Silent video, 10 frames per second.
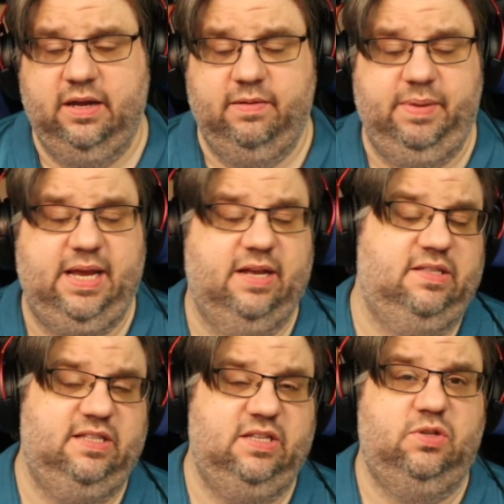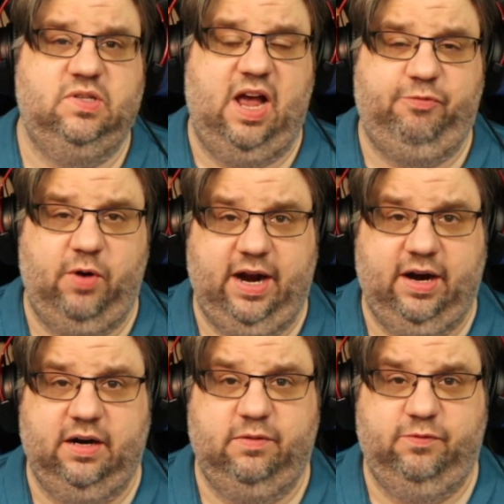because this is
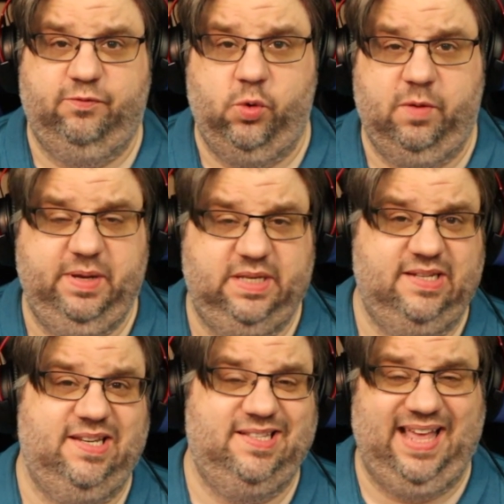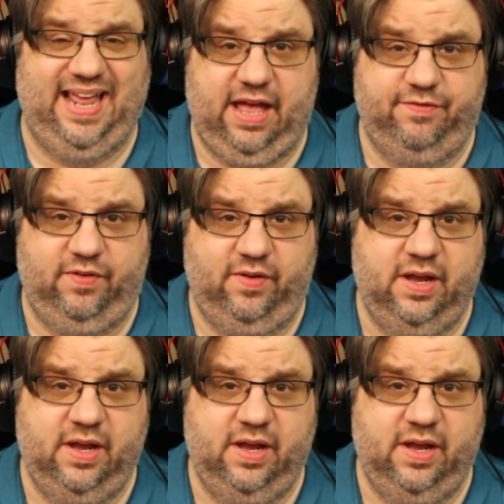software for businesses that have